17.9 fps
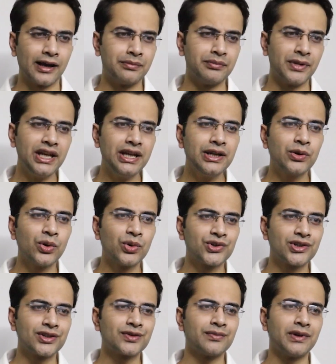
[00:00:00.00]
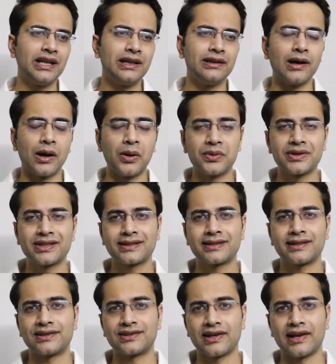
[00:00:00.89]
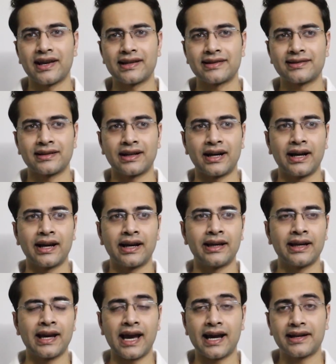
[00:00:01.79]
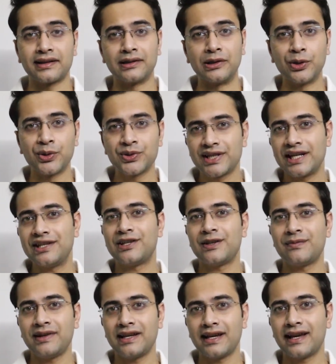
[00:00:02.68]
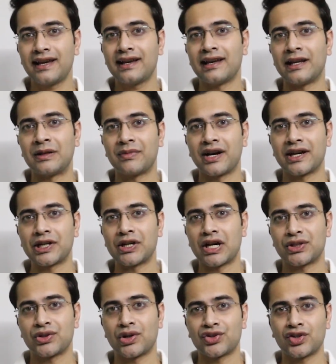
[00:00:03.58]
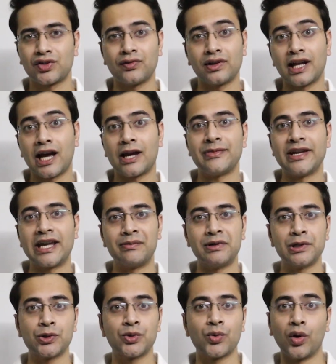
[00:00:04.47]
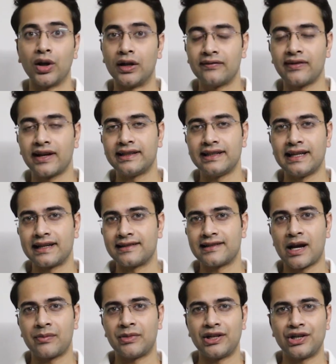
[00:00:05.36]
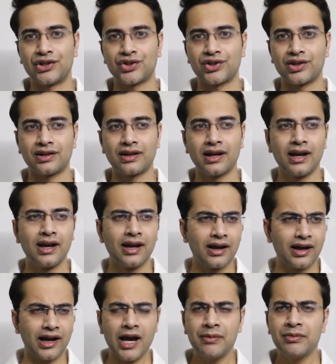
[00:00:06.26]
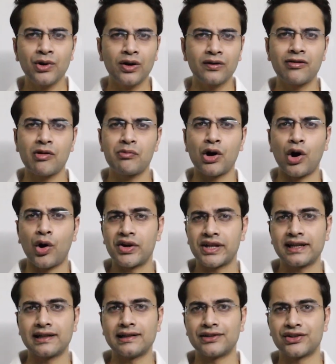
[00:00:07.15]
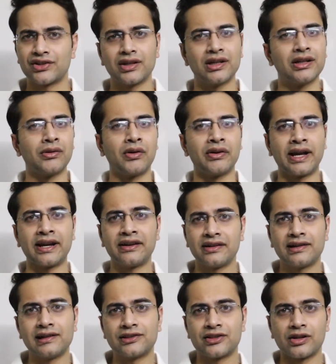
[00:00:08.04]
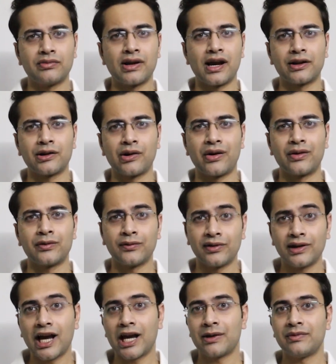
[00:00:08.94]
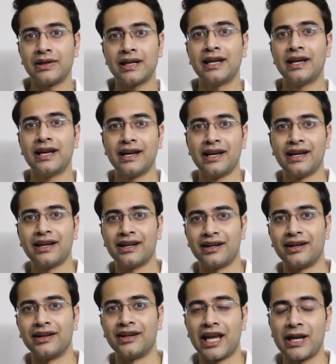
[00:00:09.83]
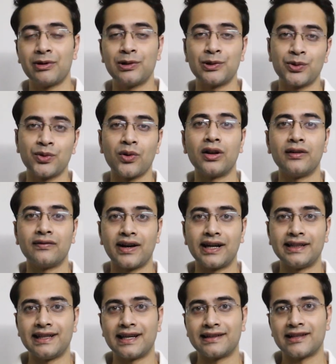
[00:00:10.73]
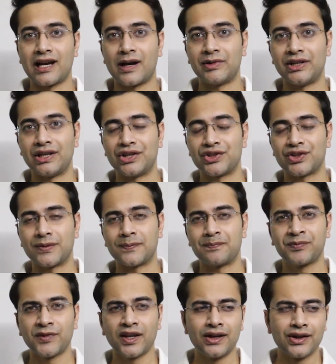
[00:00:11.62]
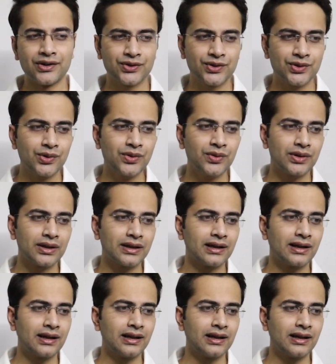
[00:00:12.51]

and many questions, many doubts, such as I had a low CGPA in my graduation, will I be able to qualify the examination, I'm not from a horticulture or agriculture background, will I be able to qualify the examination. So